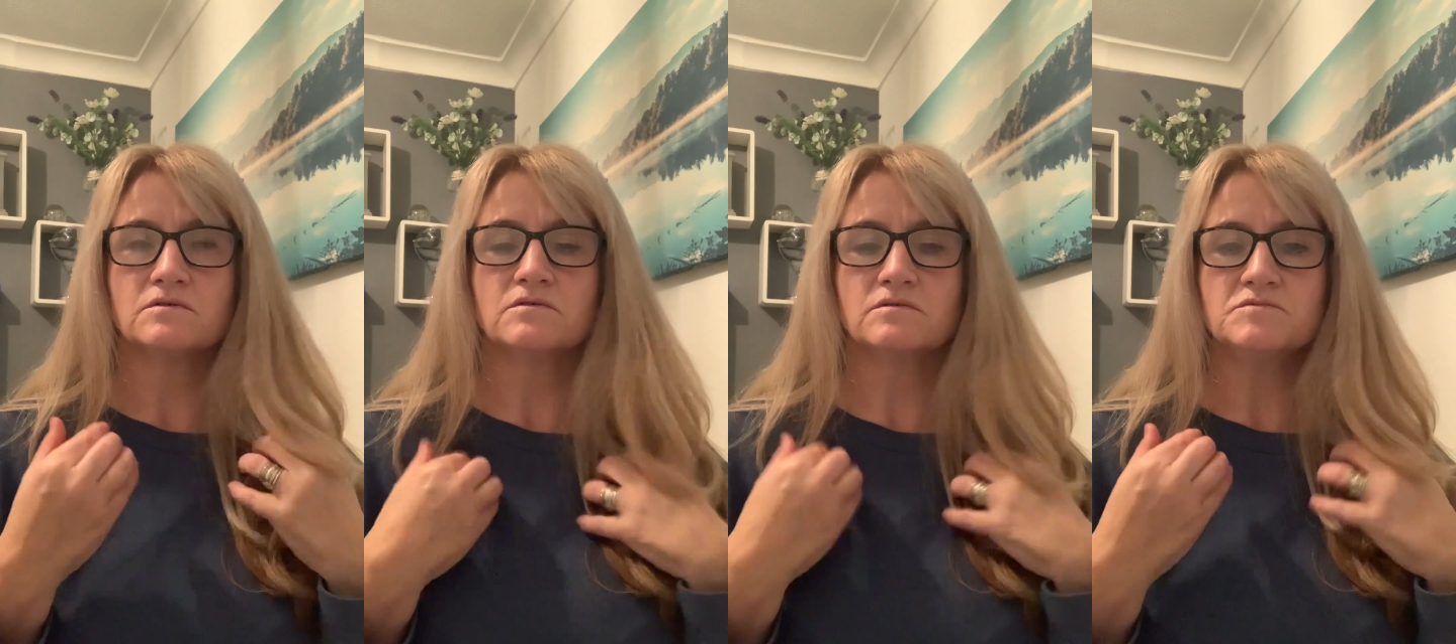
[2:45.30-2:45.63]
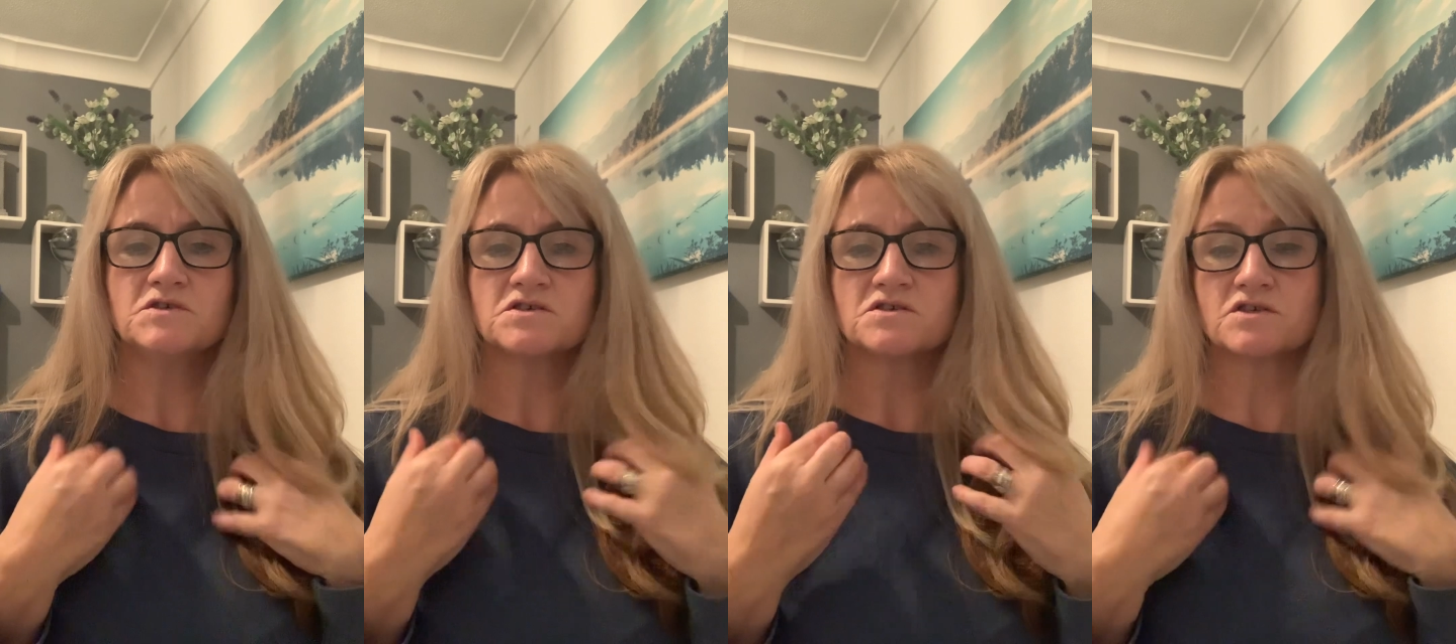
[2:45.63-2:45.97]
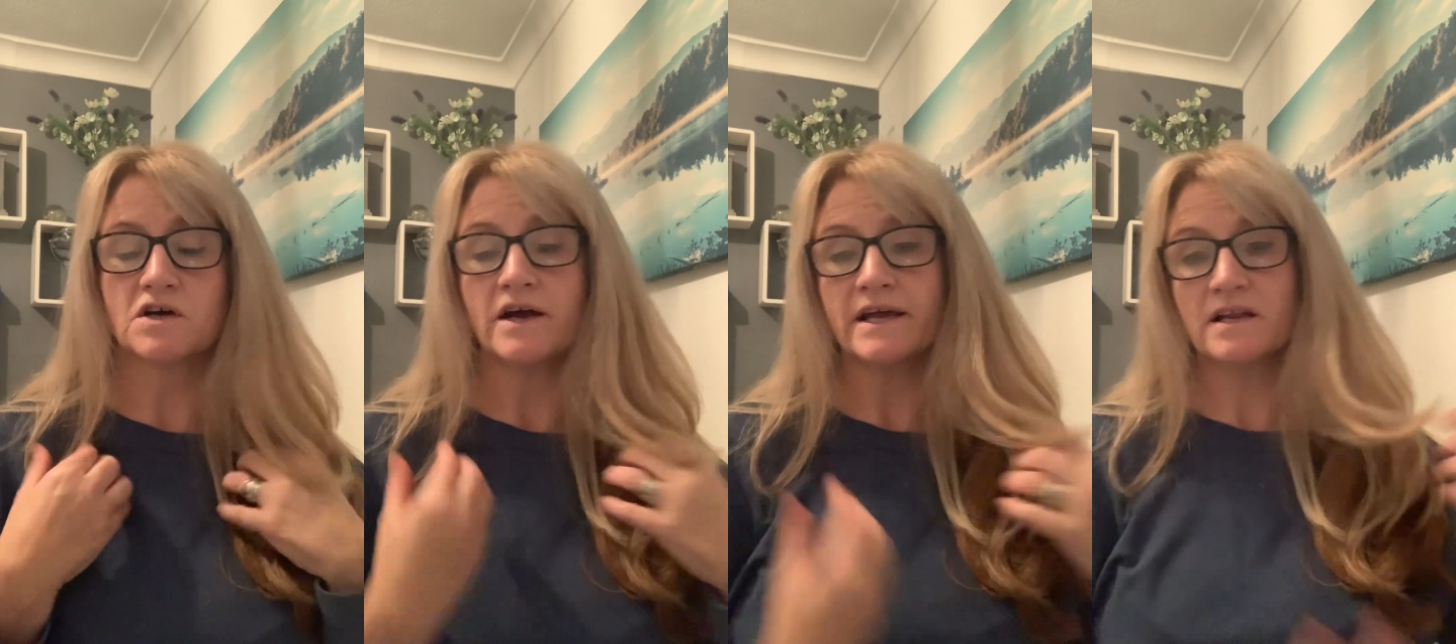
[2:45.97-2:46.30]
I'm just
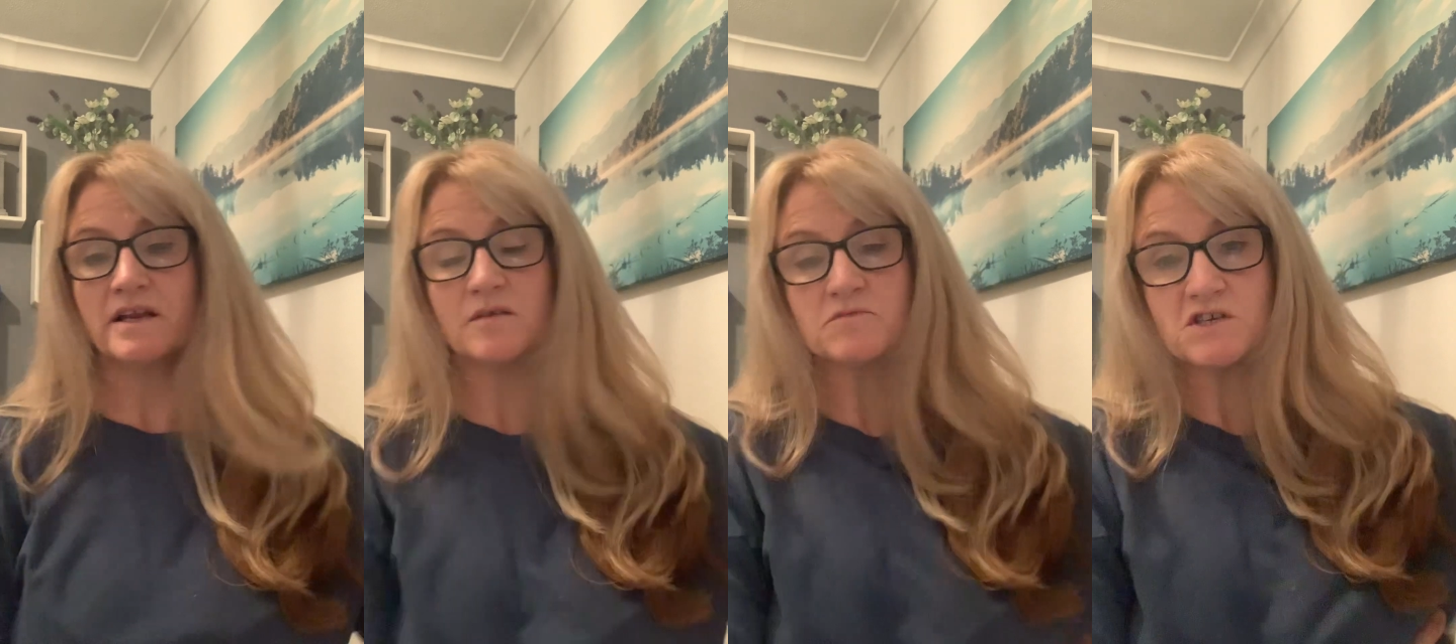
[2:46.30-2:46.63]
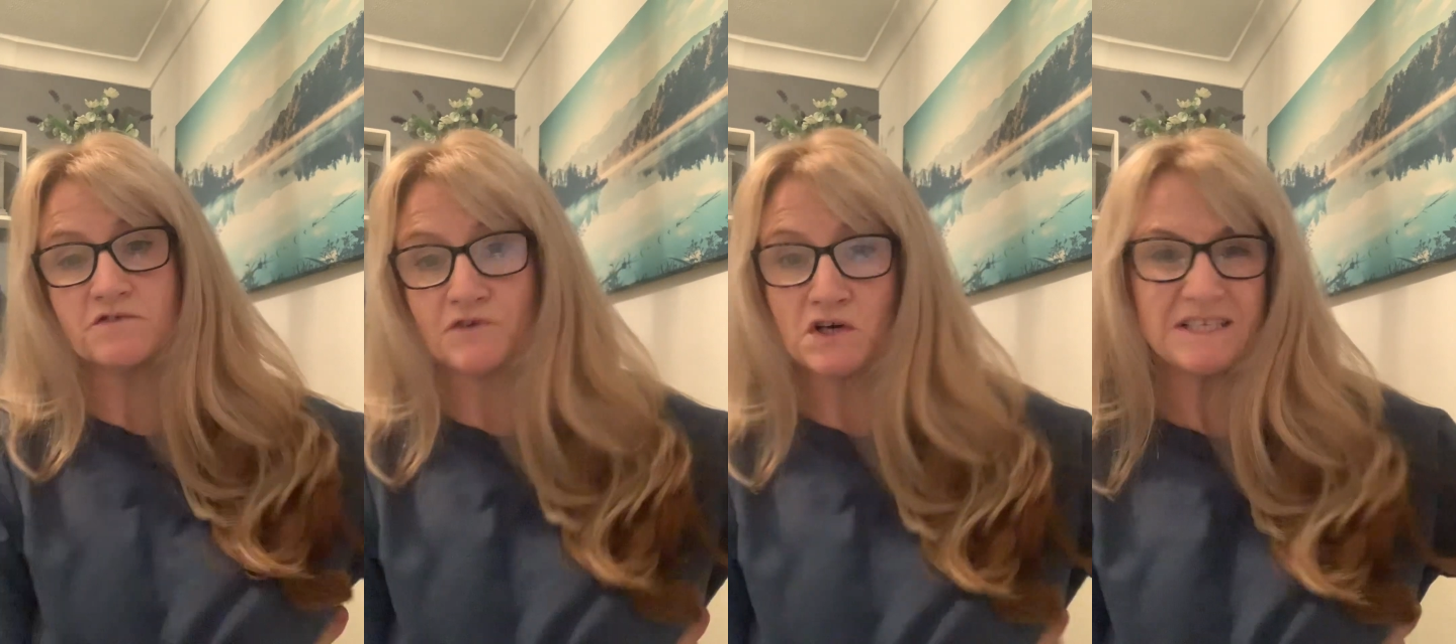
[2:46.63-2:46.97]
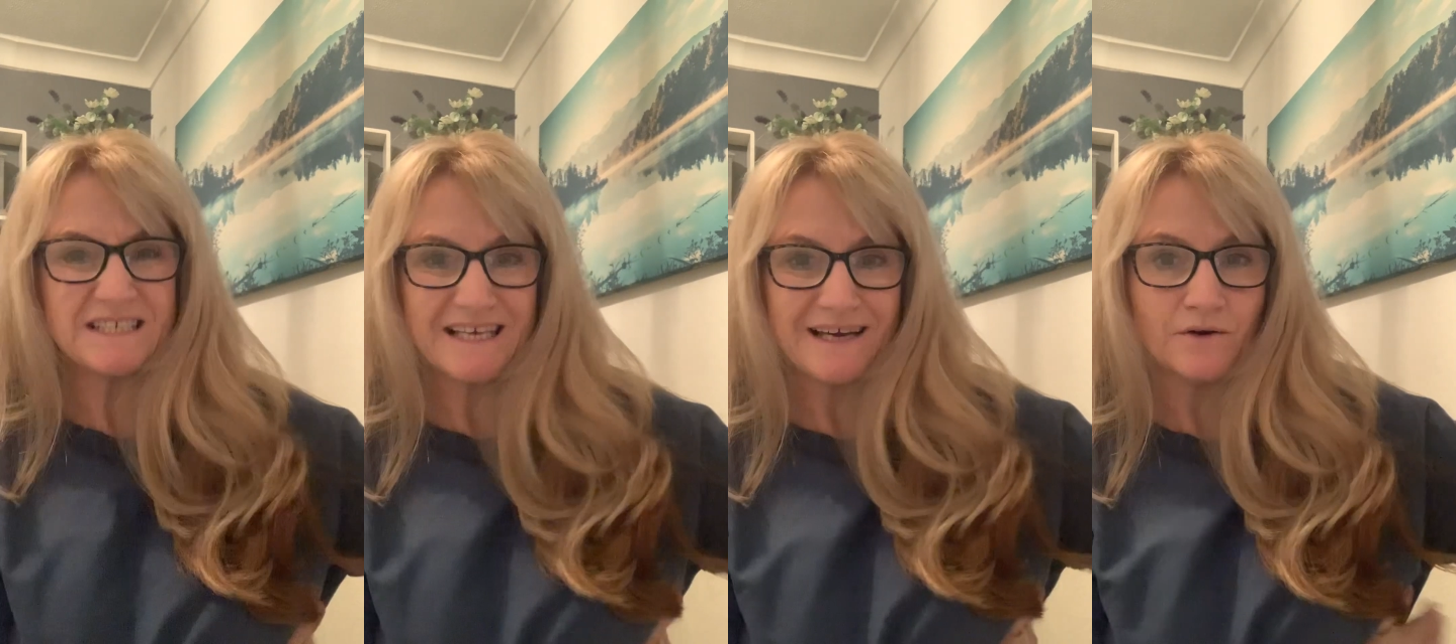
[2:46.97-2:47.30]
cycling. I'm just
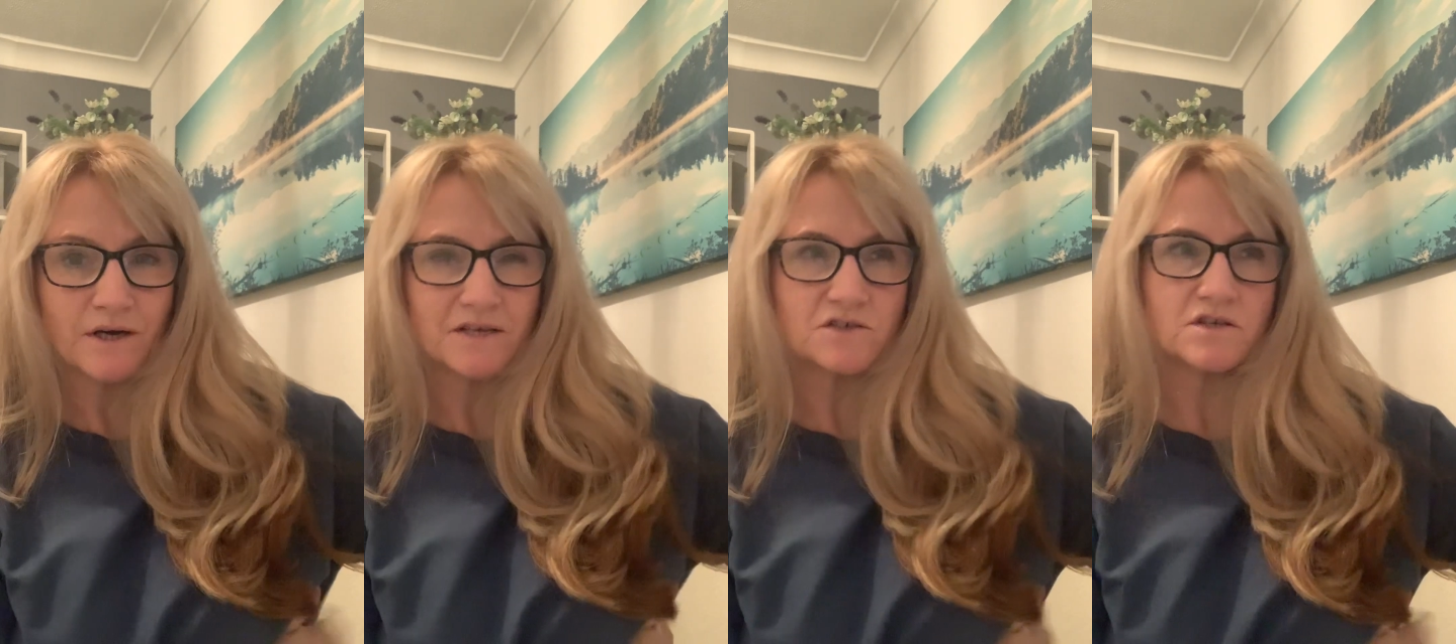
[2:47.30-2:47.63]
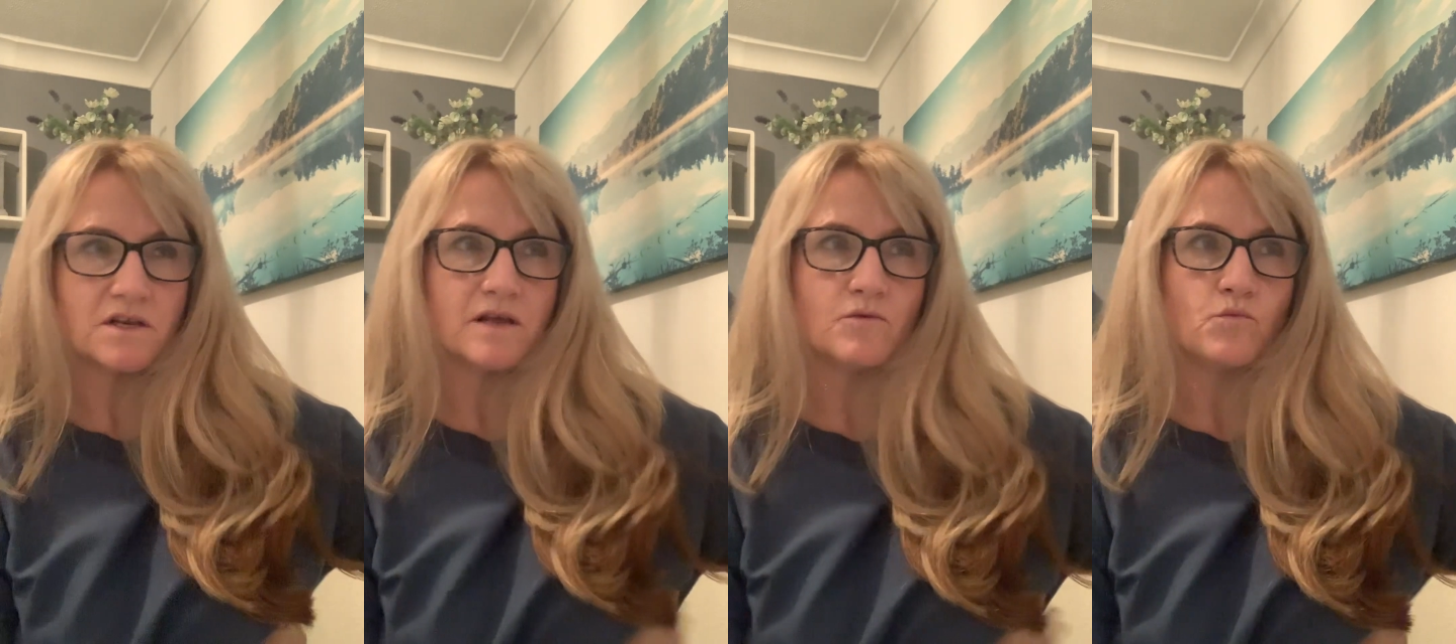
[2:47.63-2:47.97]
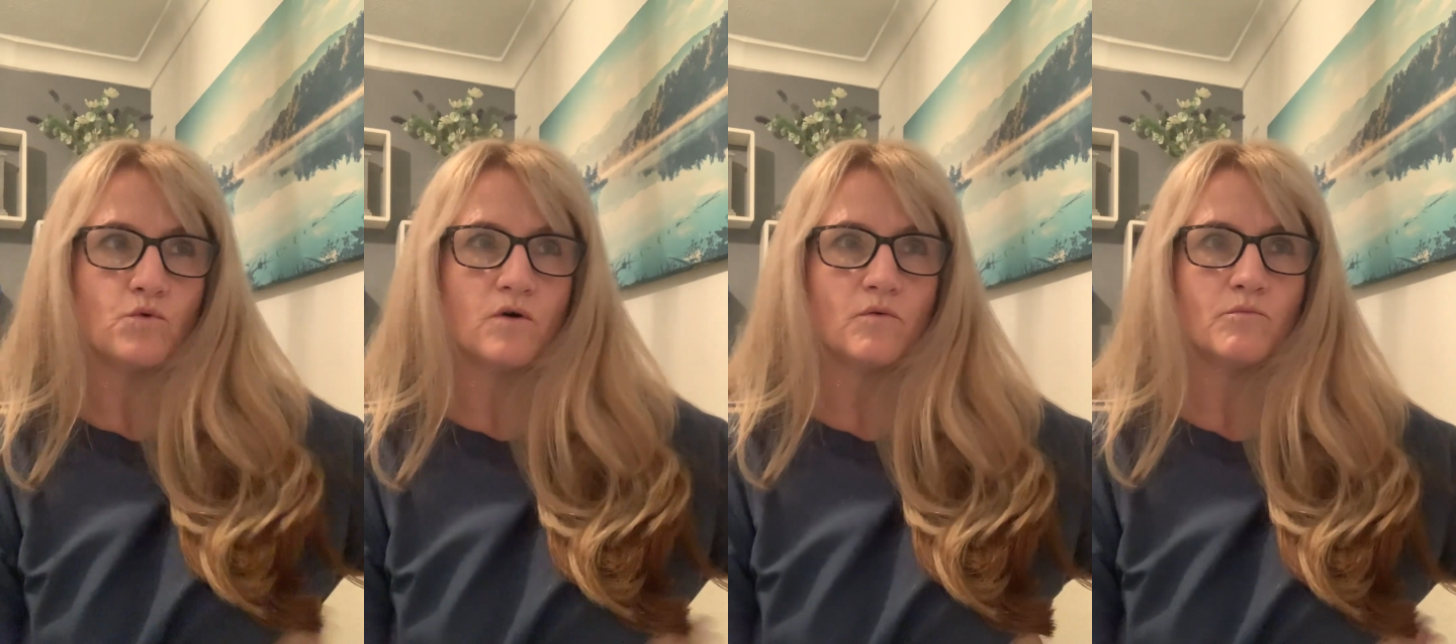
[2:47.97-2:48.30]
finding out actually
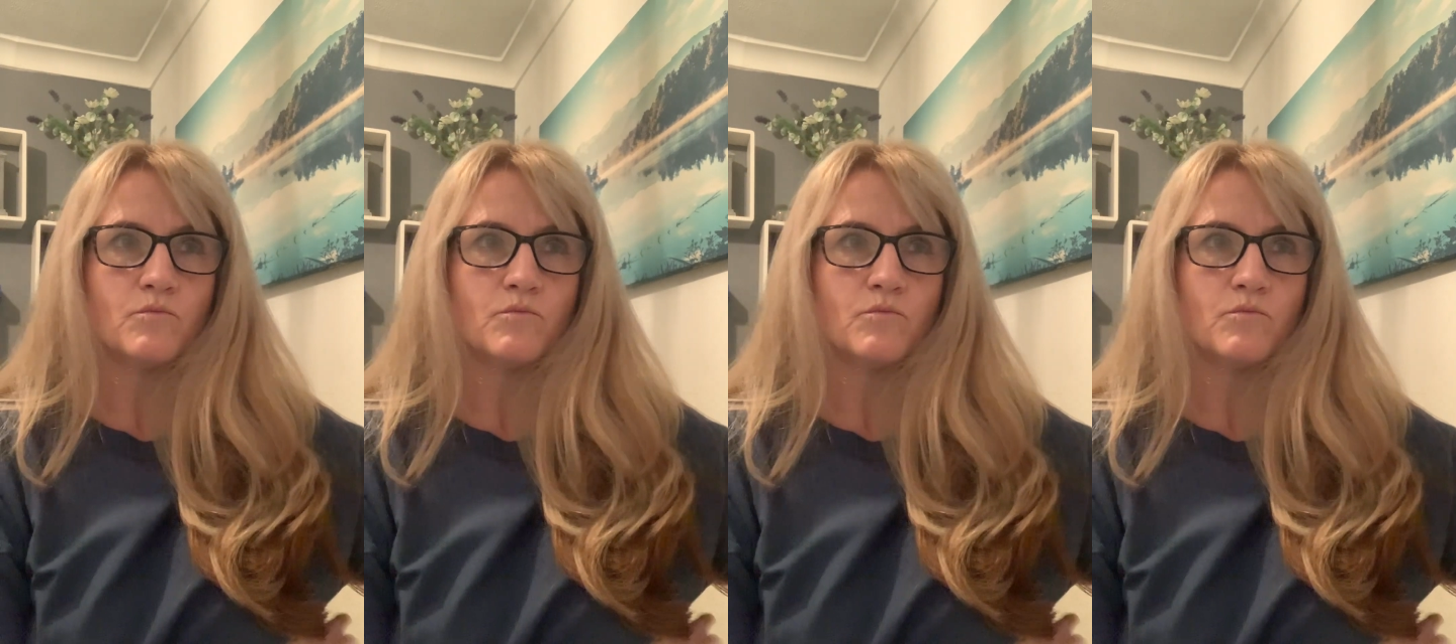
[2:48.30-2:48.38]
what